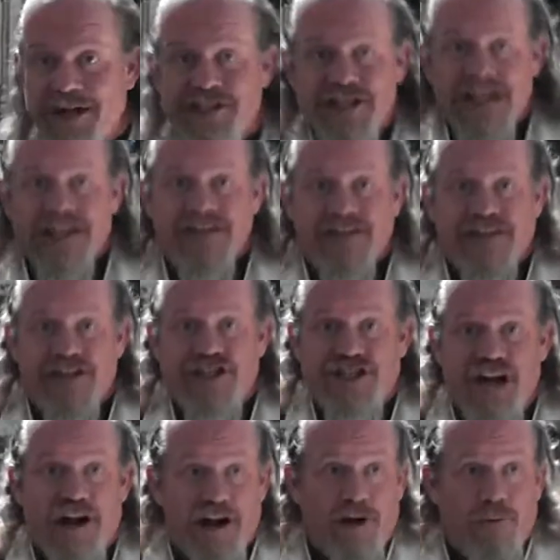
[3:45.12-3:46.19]
what Jesus is
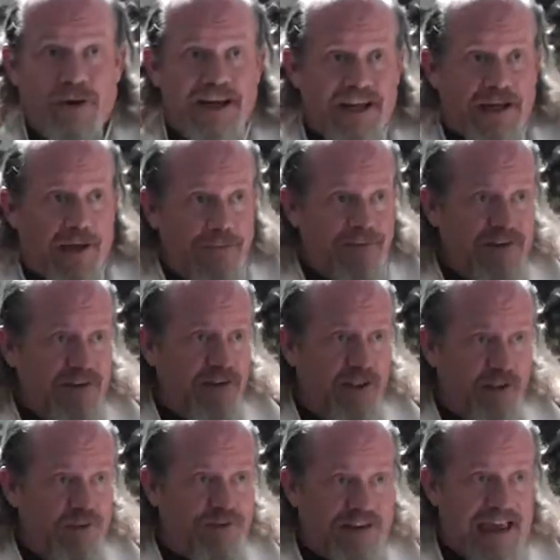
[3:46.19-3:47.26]
sharing when he comes into
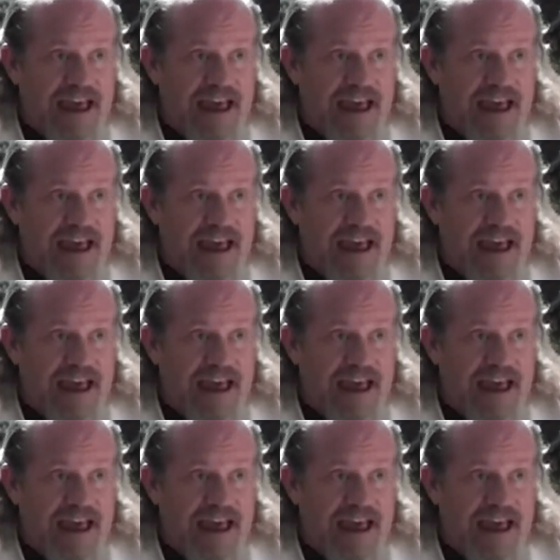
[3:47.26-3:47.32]
those